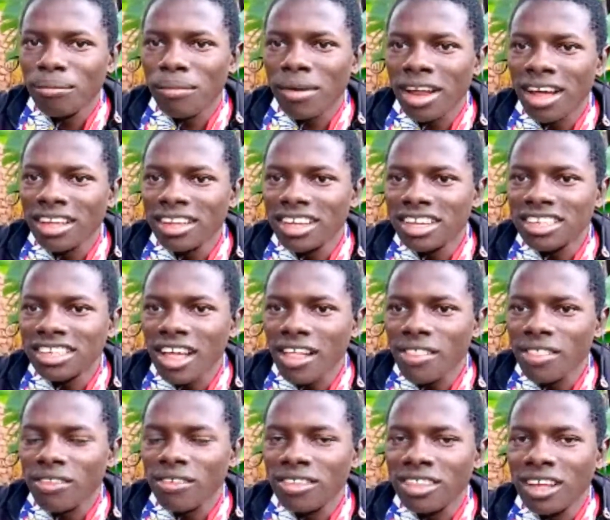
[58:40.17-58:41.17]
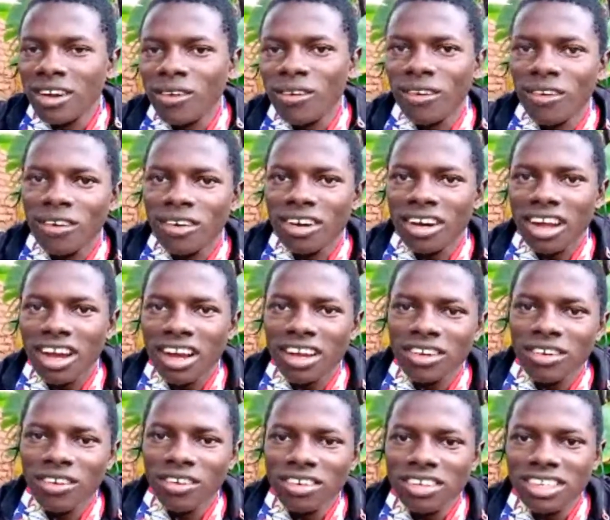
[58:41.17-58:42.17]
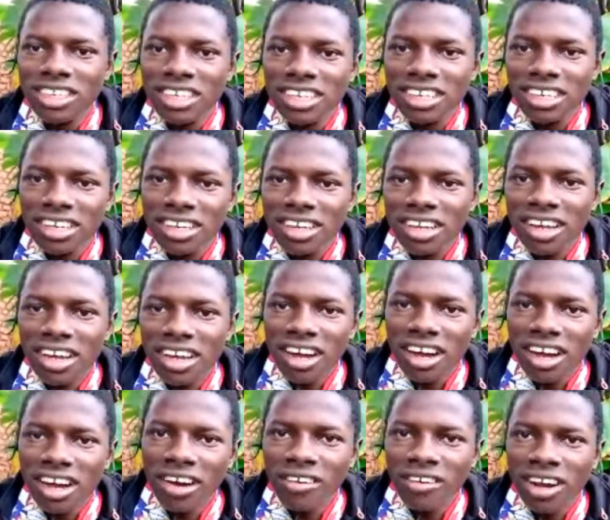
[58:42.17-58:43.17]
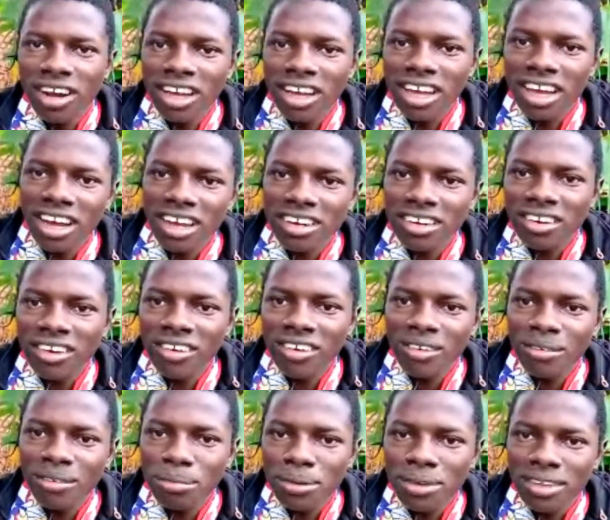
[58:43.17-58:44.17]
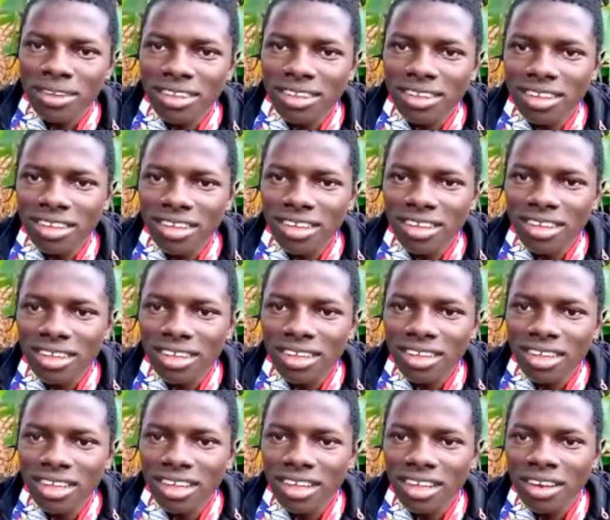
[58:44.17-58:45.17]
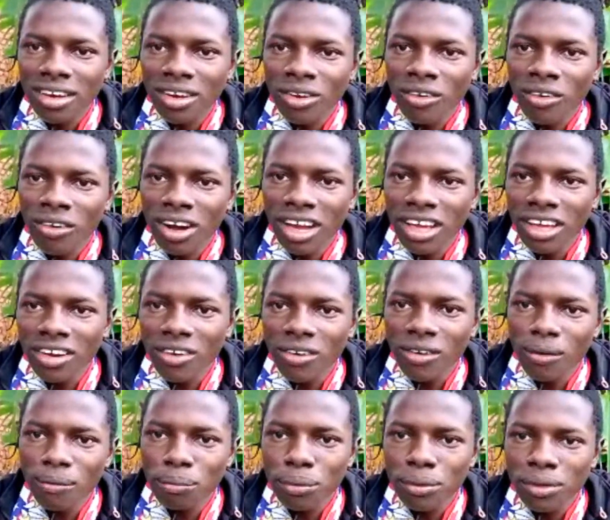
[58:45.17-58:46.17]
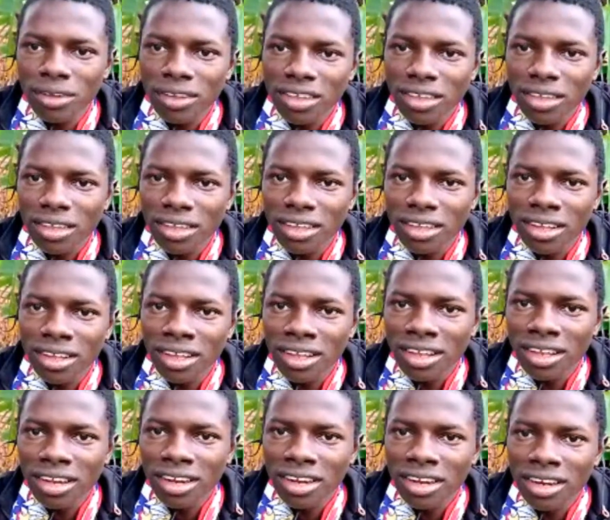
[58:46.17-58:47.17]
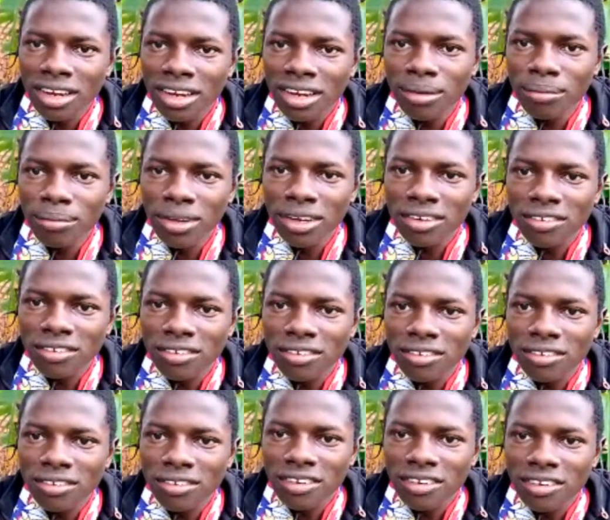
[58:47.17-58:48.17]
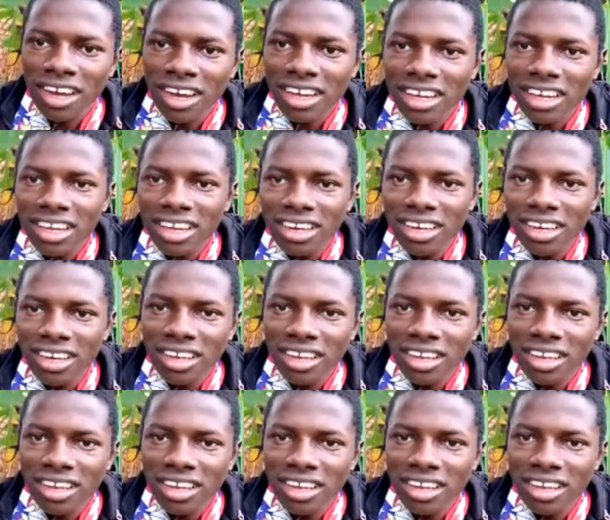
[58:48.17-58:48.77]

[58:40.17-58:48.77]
Brother Sam to the world. I don't see how I can copy. No, I copy. Let me try again.